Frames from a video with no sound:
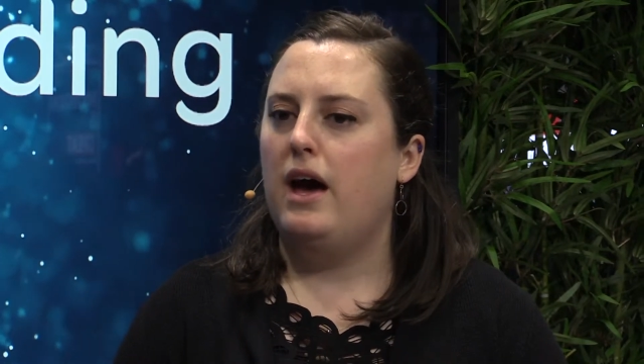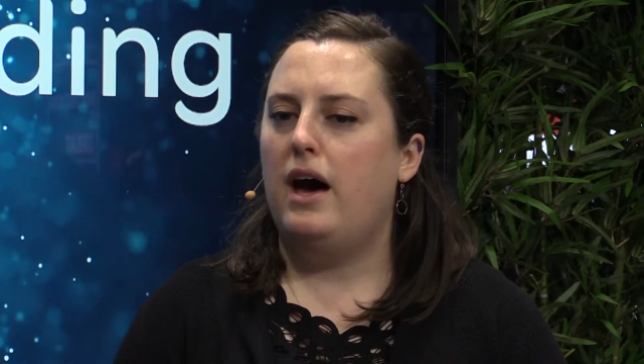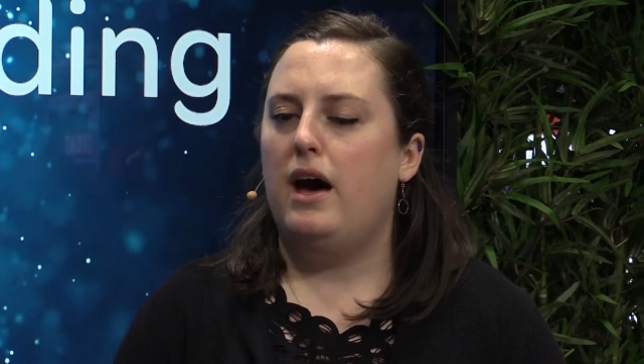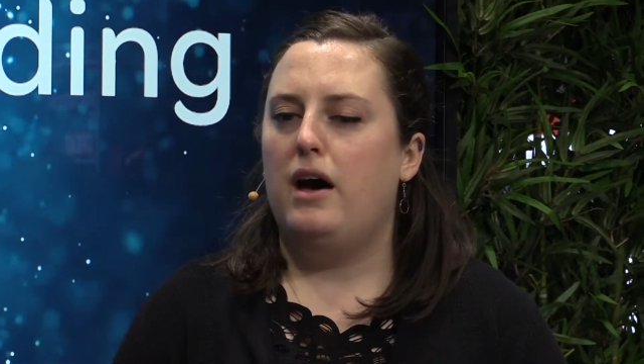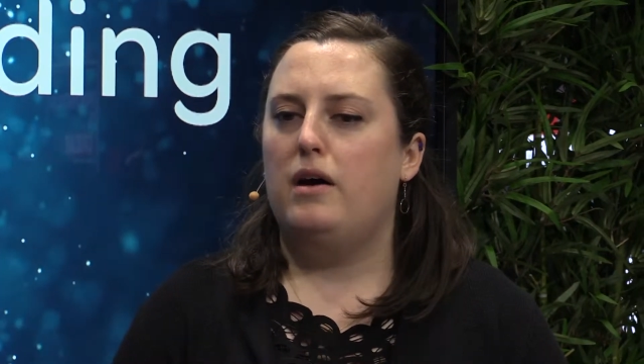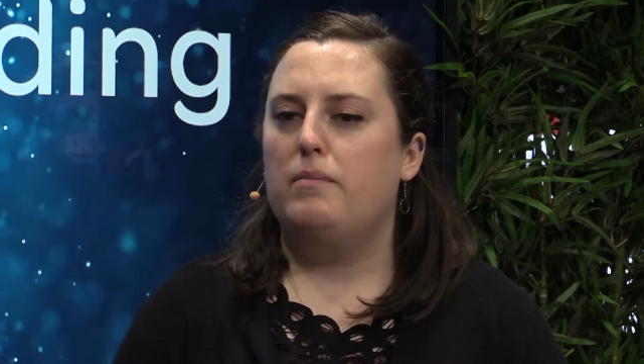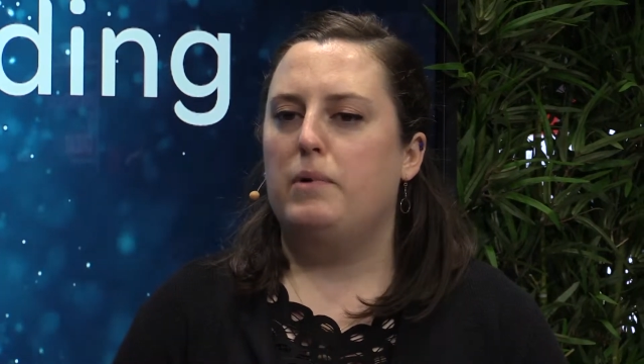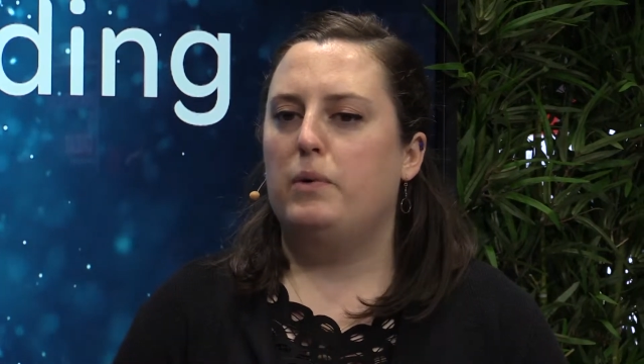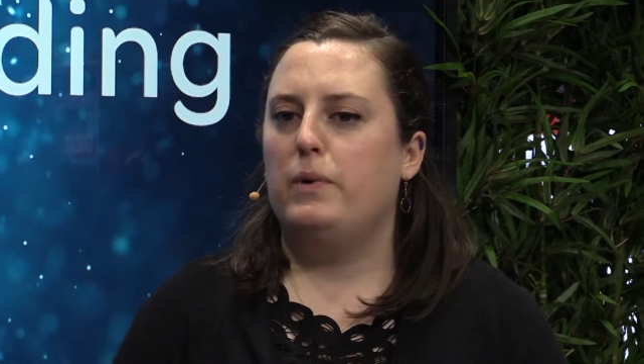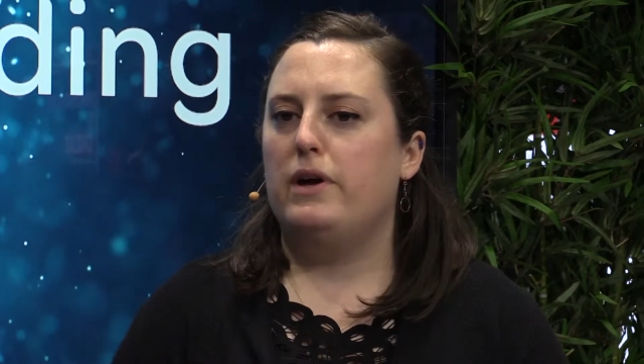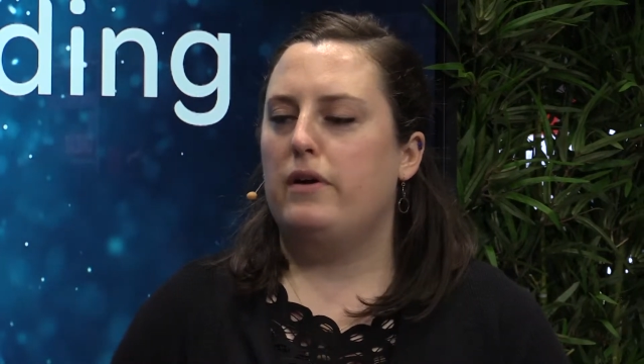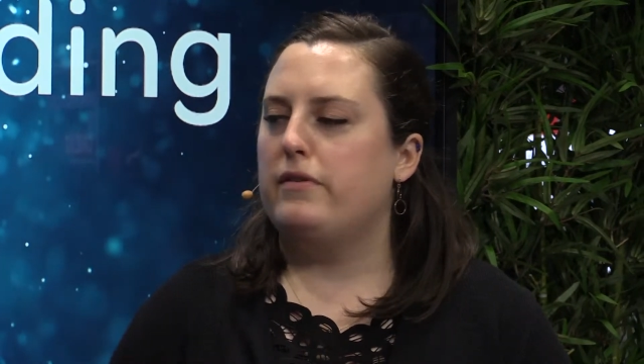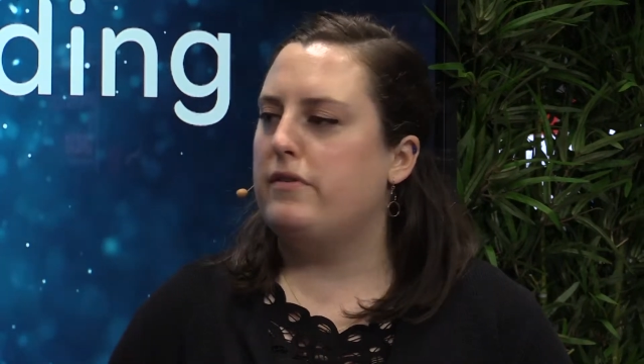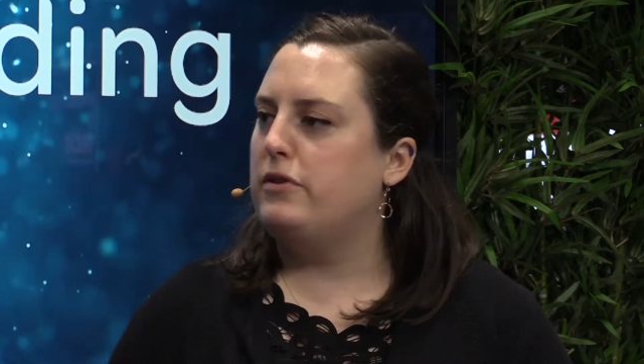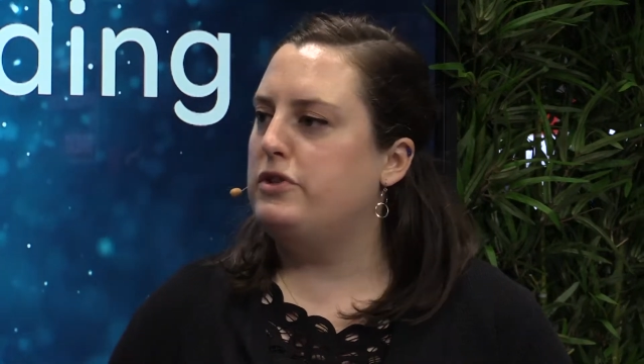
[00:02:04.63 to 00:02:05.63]
Uh, but we
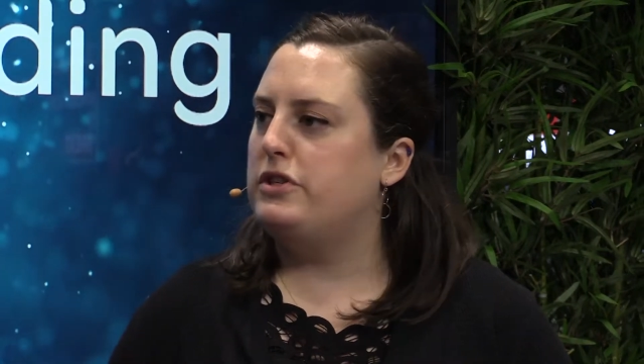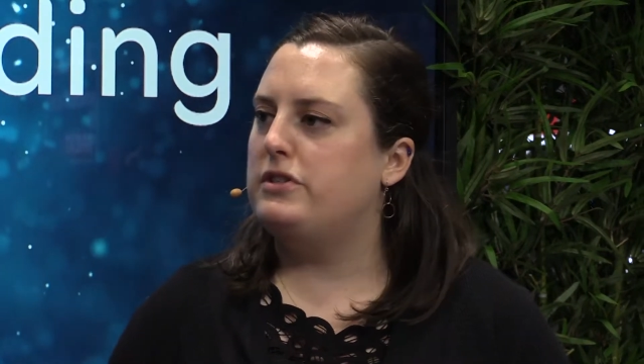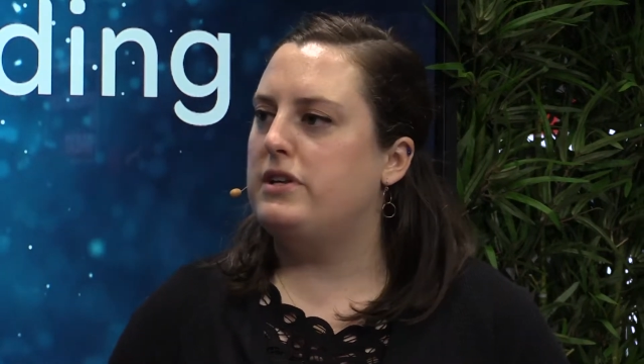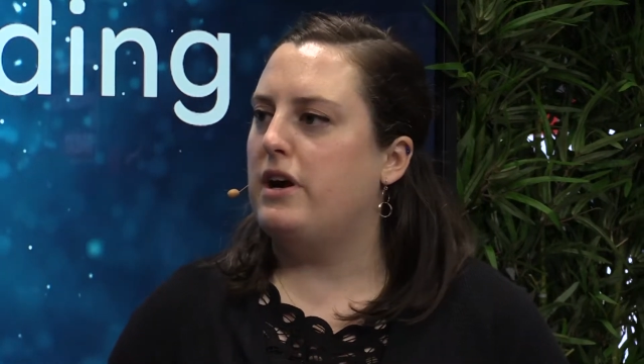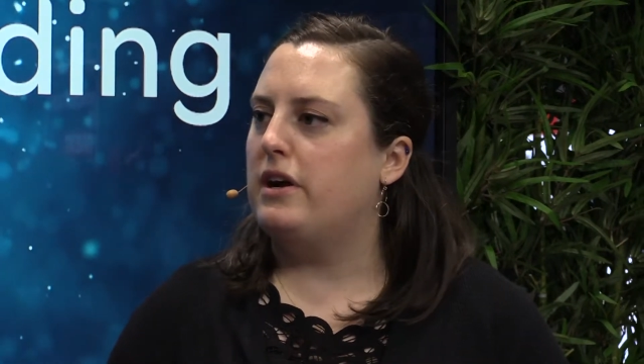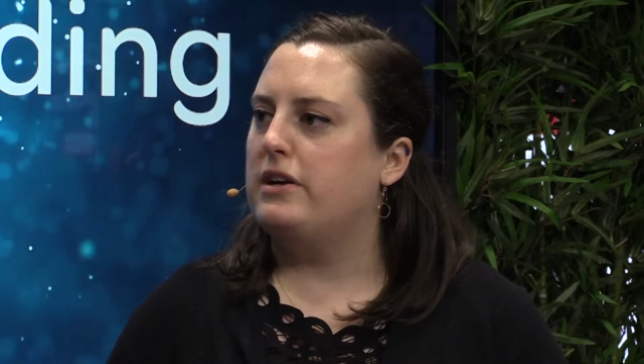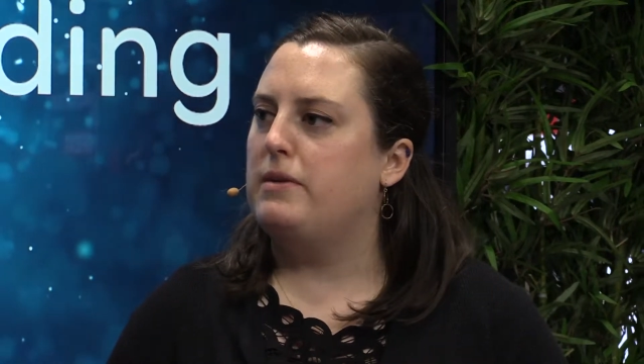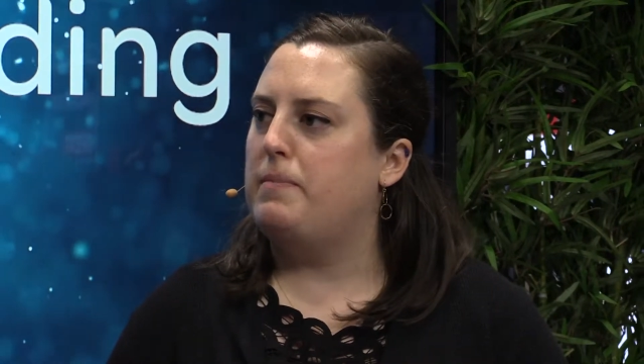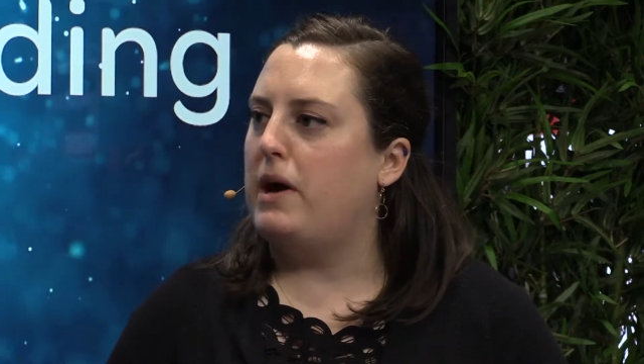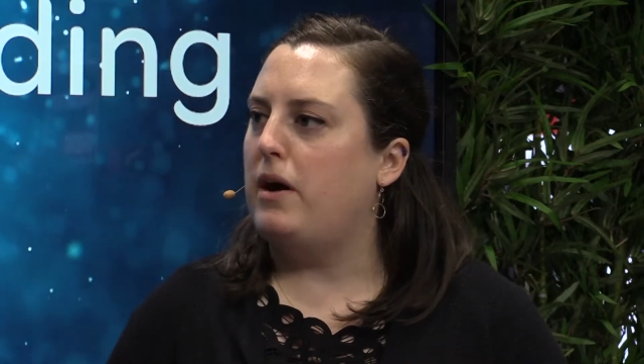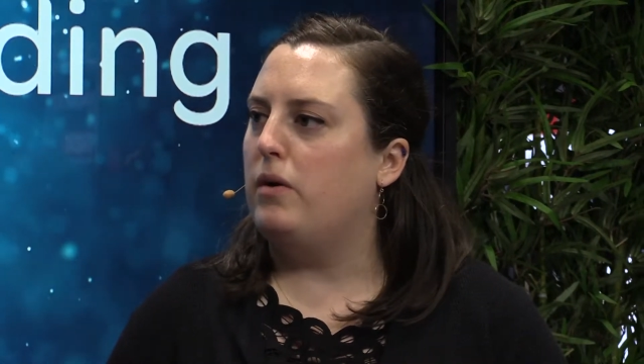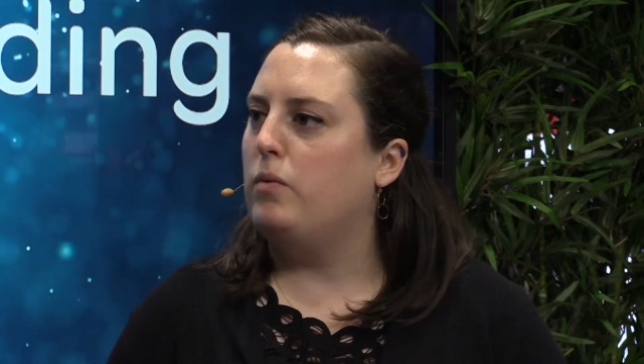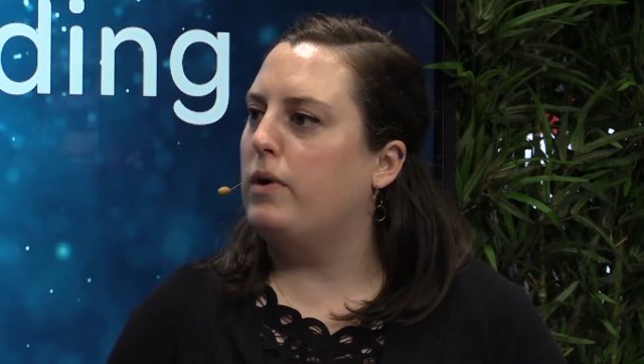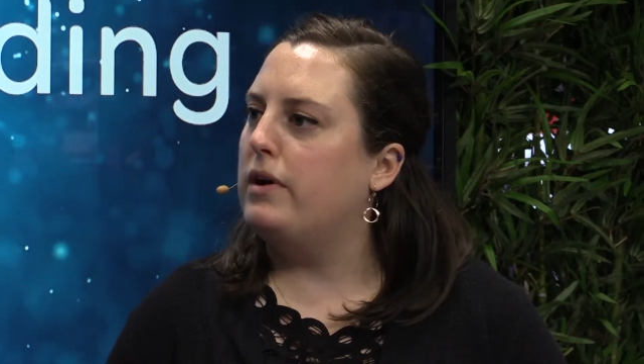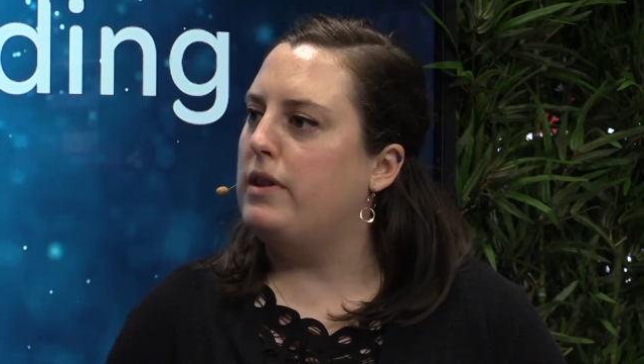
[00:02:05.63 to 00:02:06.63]
also just talked
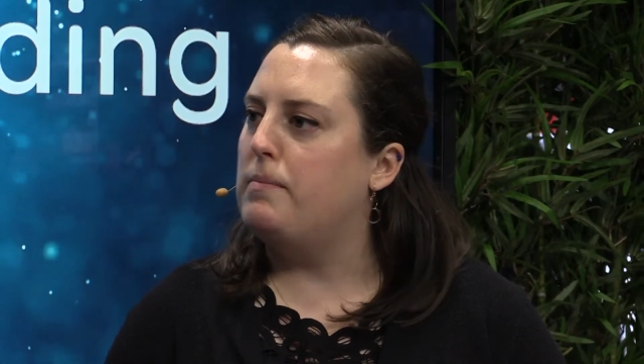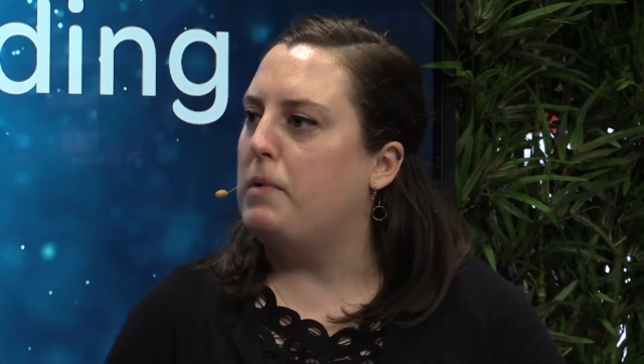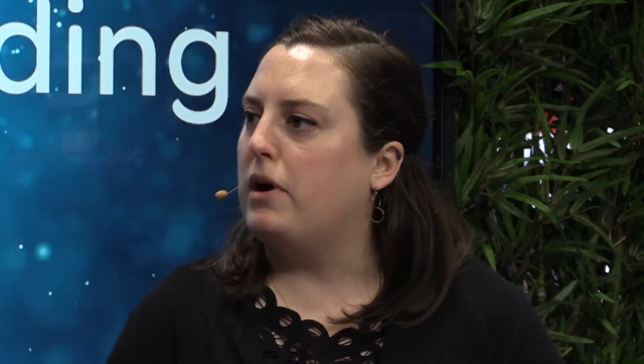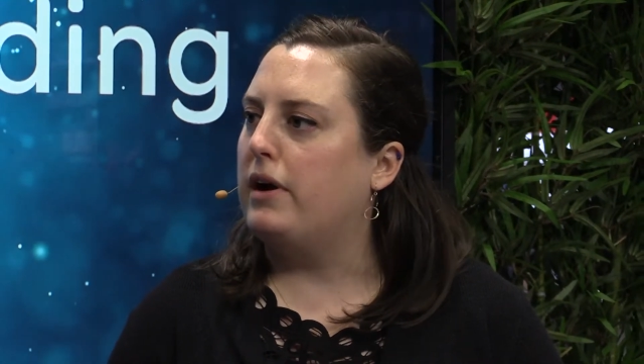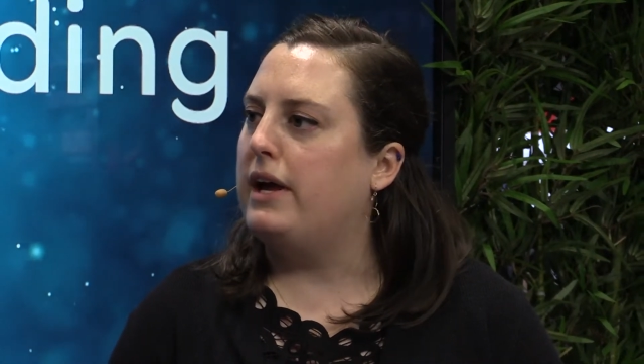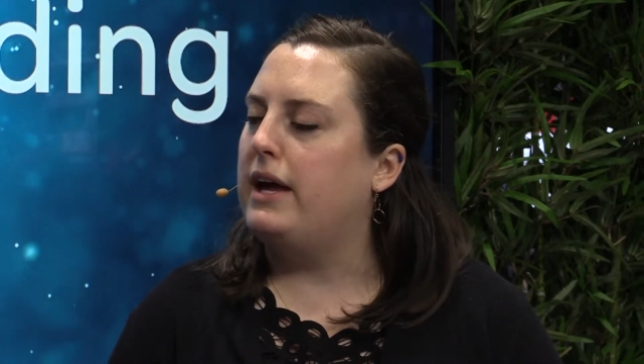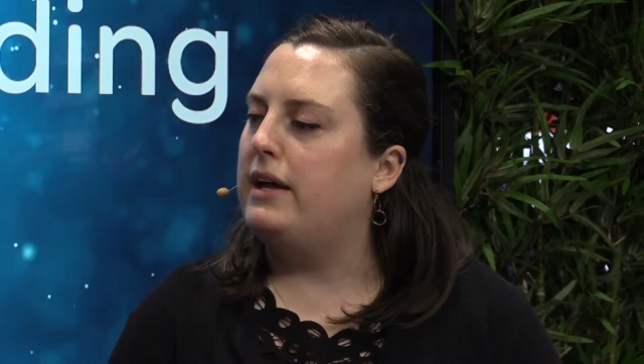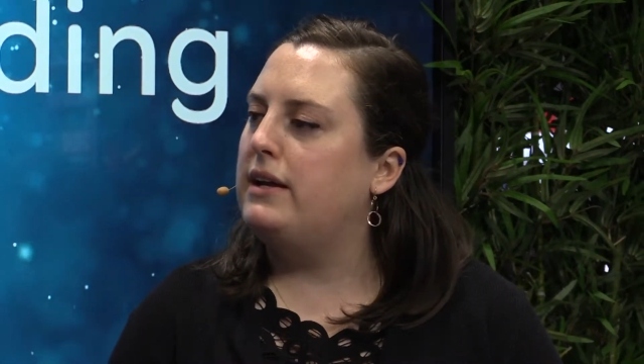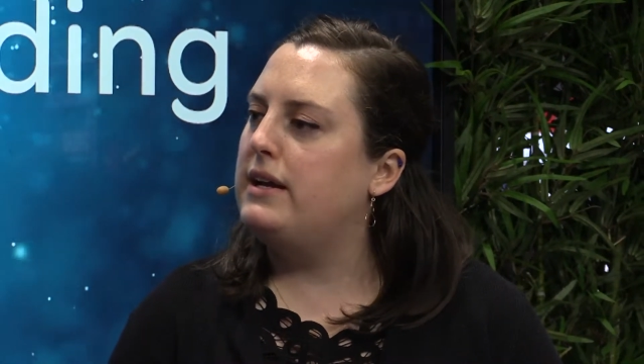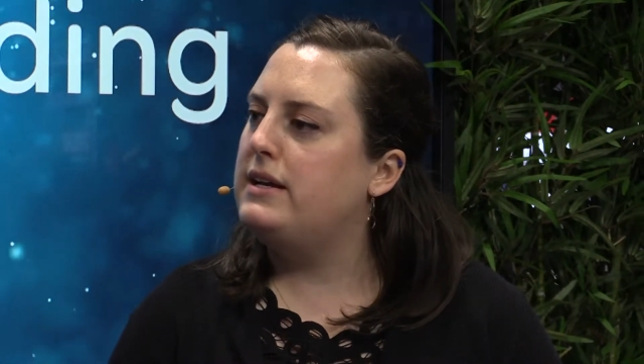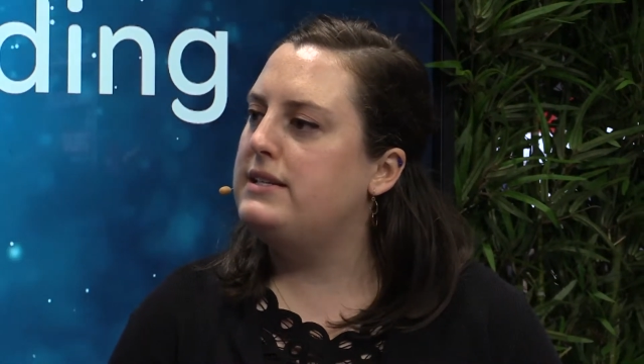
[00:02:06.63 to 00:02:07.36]
about where the market